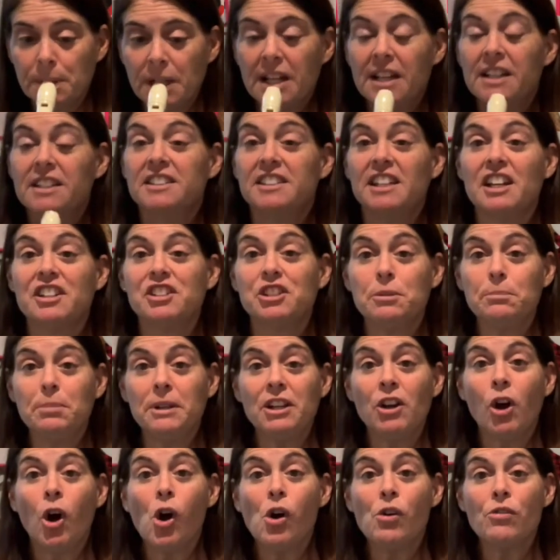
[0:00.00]
Section B,
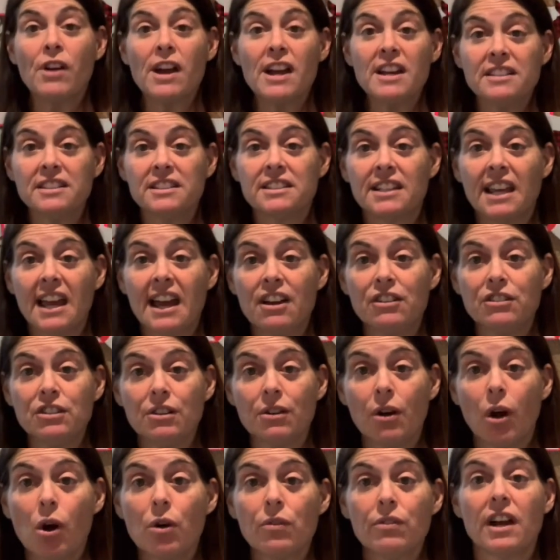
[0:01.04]
whole rest. Count your
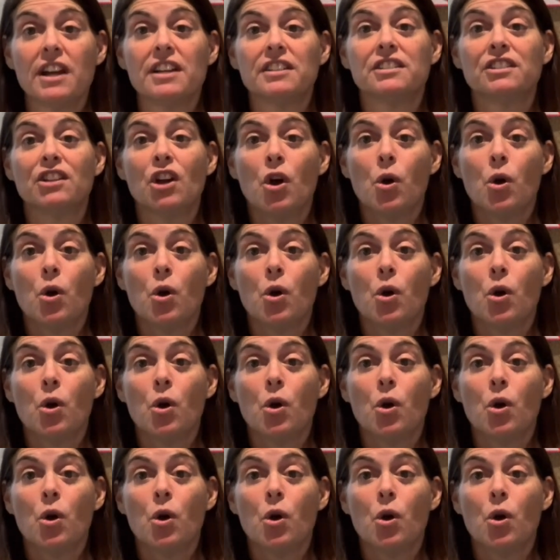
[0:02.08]
whole rest.